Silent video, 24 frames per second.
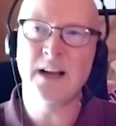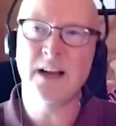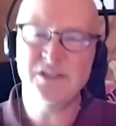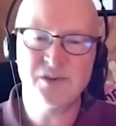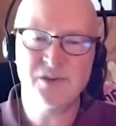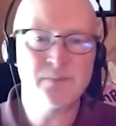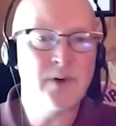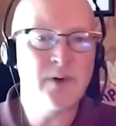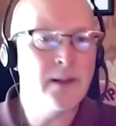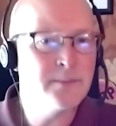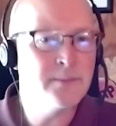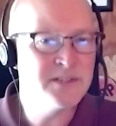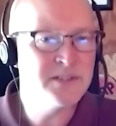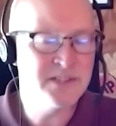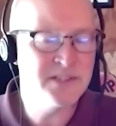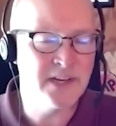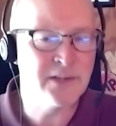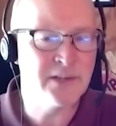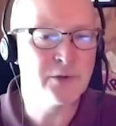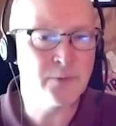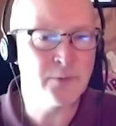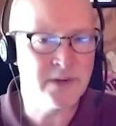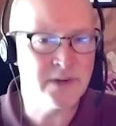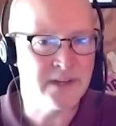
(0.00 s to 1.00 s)
I should probably
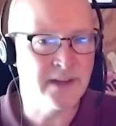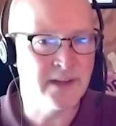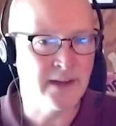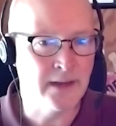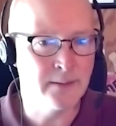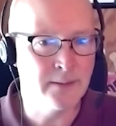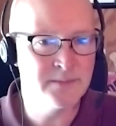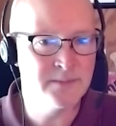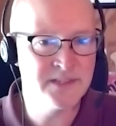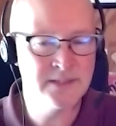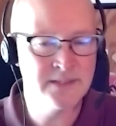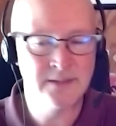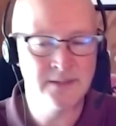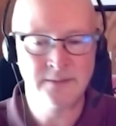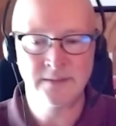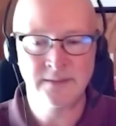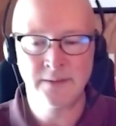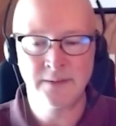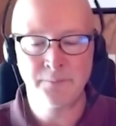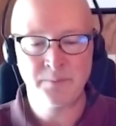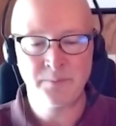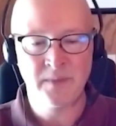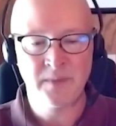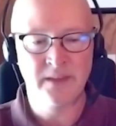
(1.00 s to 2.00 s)
say three camps.
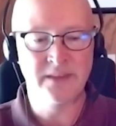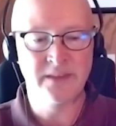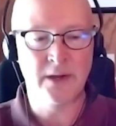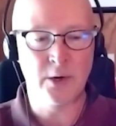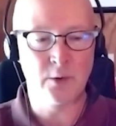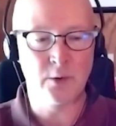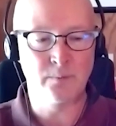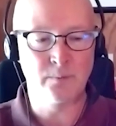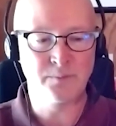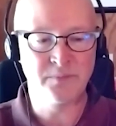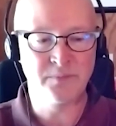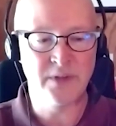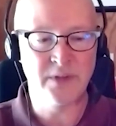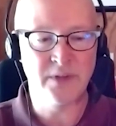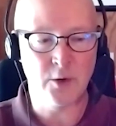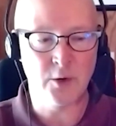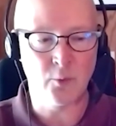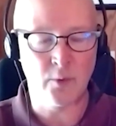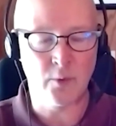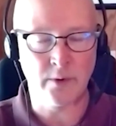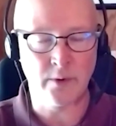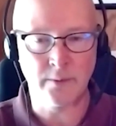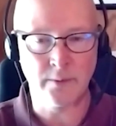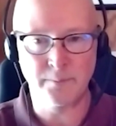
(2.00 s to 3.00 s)
There
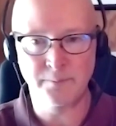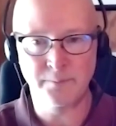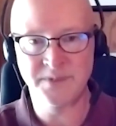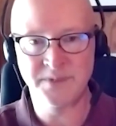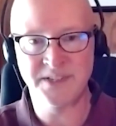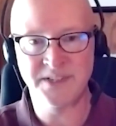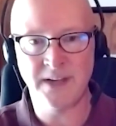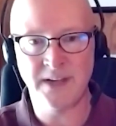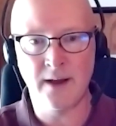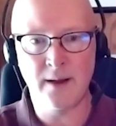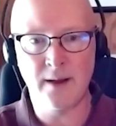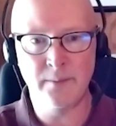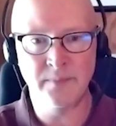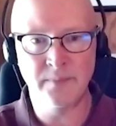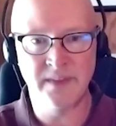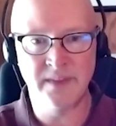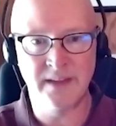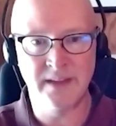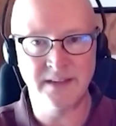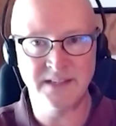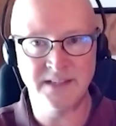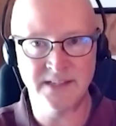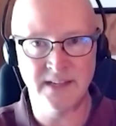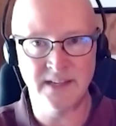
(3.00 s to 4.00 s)
were some
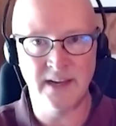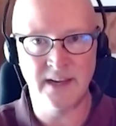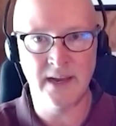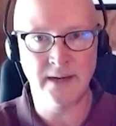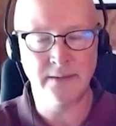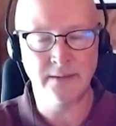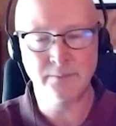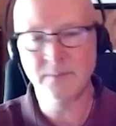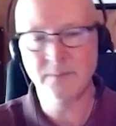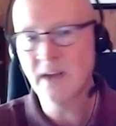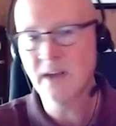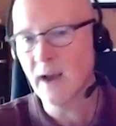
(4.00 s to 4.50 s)
that said,